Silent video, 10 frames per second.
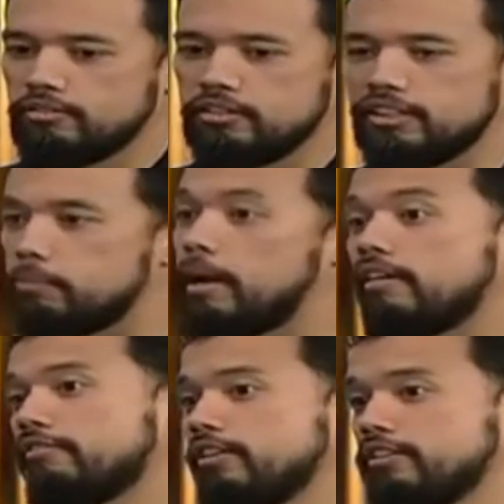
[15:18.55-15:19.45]

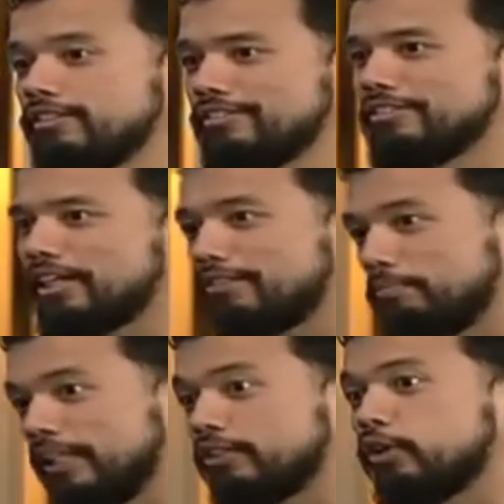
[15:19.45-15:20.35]
Citibank first instead of
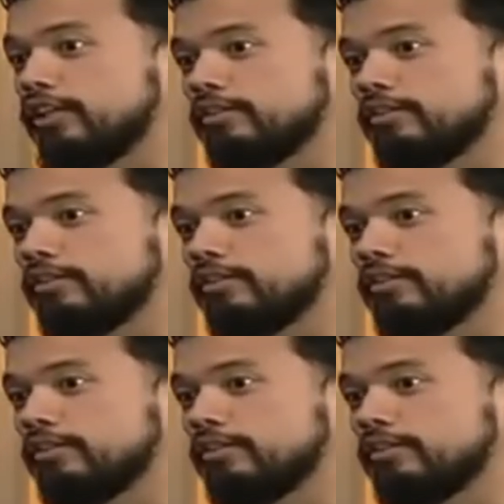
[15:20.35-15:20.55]
Bitcoin